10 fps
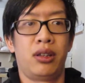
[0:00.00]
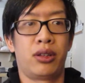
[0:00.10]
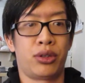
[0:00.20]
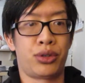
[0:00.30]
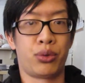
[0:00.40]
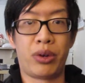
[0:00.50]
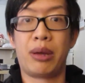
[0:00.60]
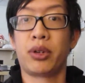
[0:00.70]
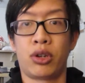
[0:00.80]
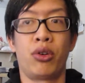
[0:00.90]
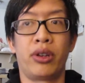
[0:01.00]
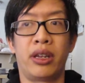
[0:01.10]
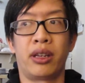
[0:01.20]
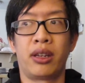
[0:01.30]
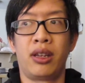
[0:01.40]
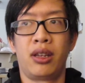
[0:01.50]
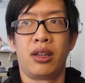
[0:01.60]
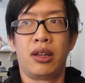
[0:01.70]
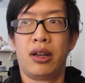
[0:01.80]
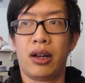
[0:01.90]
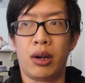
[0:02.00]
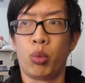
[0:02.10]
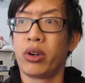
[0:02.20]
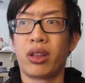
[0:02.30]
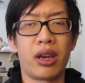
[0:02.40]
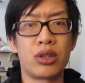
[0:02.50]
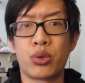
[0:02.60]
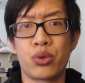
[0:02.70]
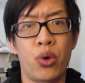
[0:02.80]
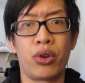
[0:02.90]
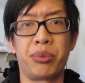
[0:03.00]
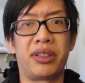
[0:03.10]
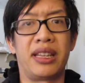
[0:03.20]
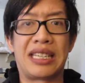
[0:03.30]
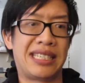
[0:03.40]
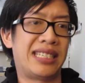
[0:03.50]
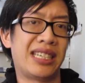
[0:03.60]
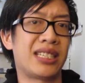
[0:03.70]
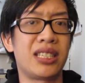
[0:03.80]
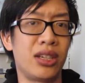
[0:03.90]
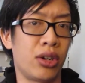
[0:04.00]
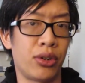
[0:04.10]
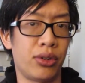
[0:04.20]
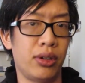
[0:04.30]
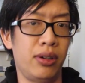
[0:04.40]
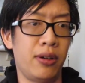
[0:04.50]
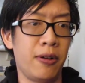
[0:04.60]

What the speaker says: The ceramic coating, one of the guys was quoting me like $1,600